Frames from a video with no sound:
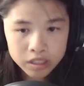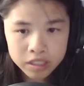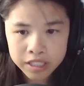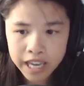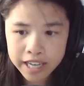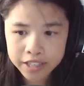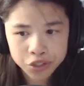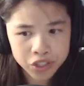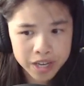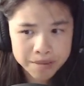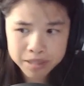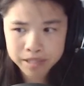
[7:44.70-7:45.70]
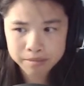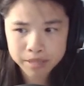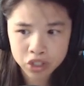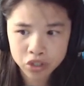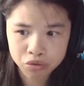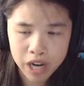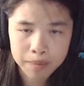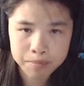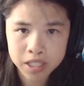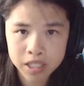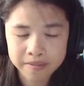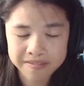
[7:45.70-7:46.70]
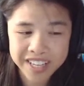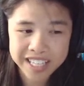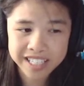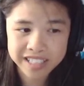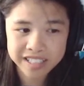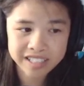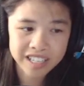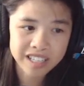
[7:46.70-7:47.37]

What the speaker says: yeah, so that pretty much wraps up Vegas,